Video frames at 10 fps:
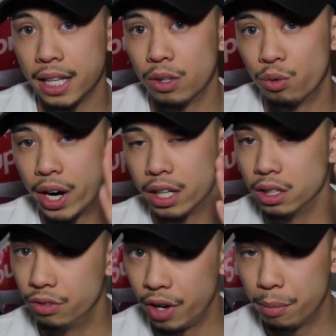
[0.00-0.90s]
that the
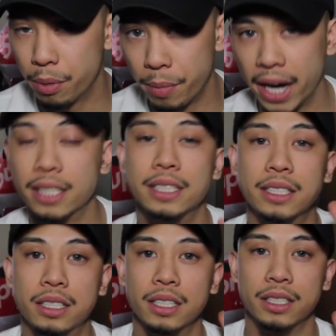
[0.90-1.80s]
regular
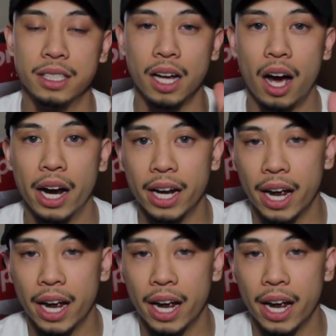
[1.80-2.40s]
Vapormaxes does not